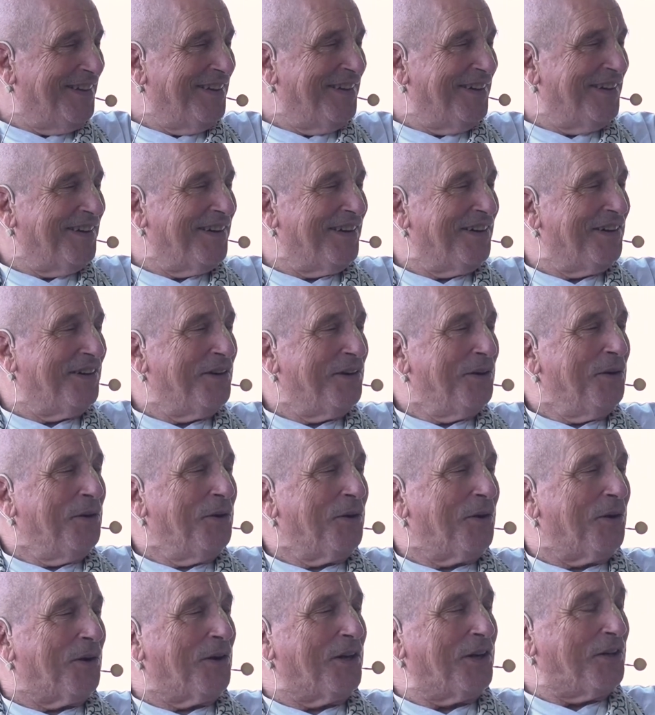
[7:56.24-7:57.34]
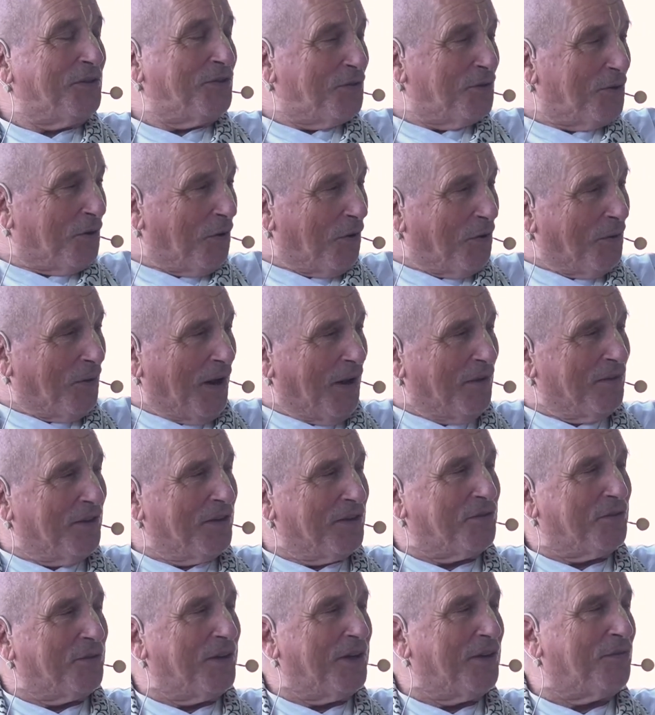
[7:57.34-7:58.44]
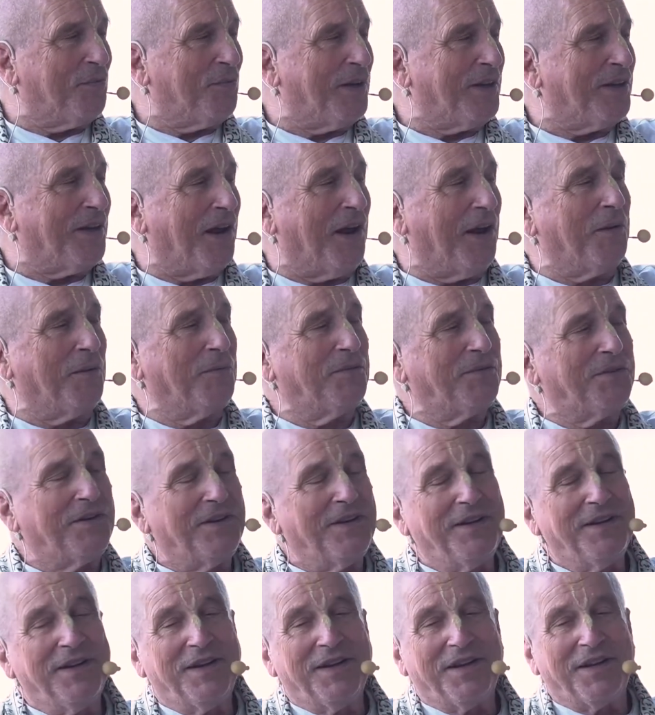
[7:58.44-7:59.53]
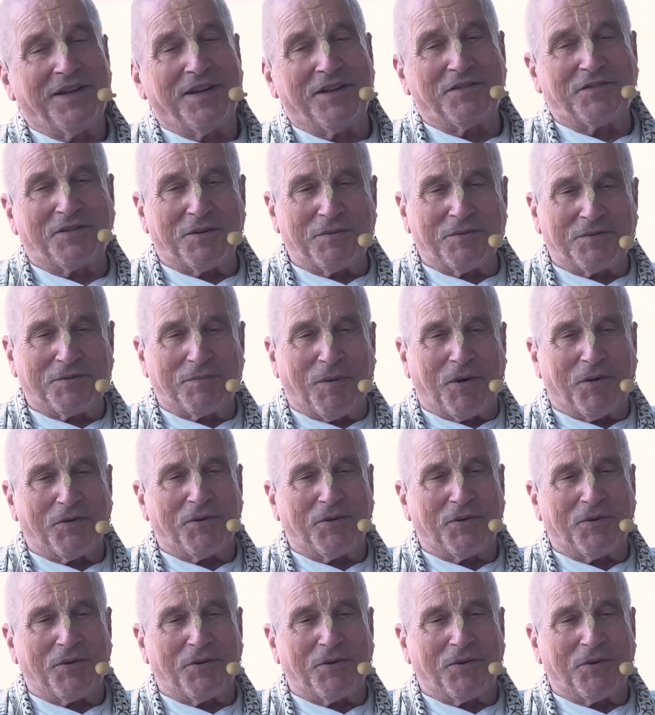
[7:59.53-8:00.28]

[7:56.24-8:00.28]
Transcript: Or at least you go around the tree 3 times, leave some small